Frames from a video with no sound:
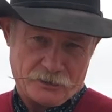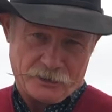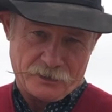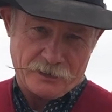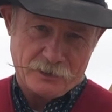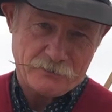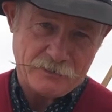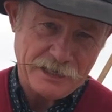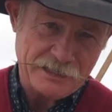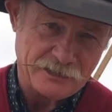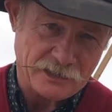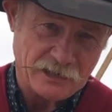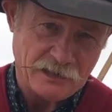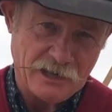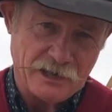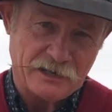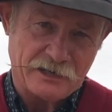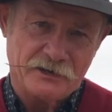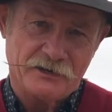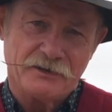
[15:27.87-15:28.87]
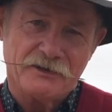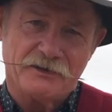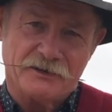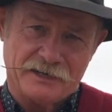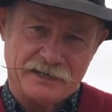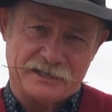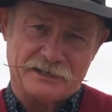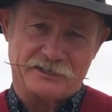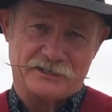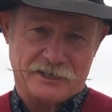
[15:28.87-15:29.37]
You know, there's a lot of good
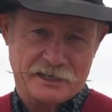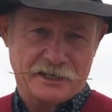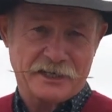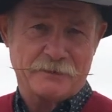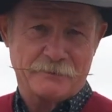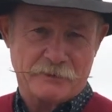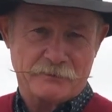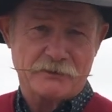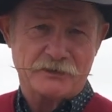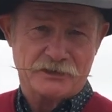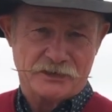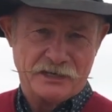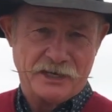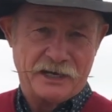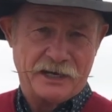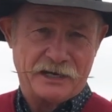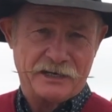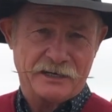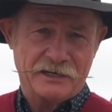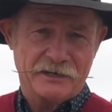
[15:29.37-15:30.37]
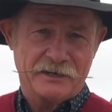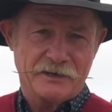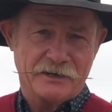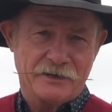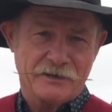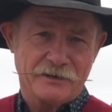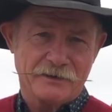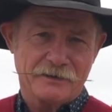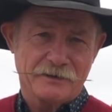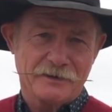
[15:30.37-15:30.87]
things that come on a stick. I
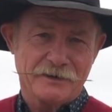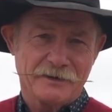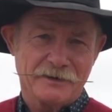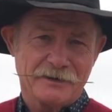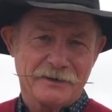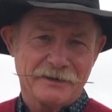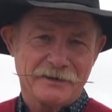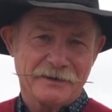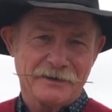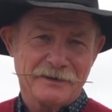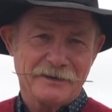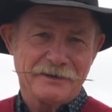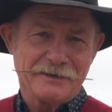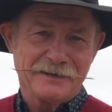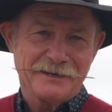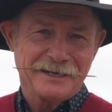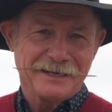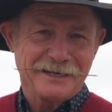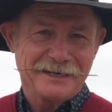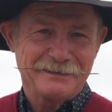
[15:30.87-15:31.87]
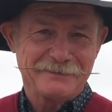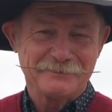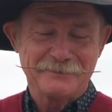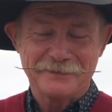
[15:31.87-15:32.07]
know, I've heard it 54 times.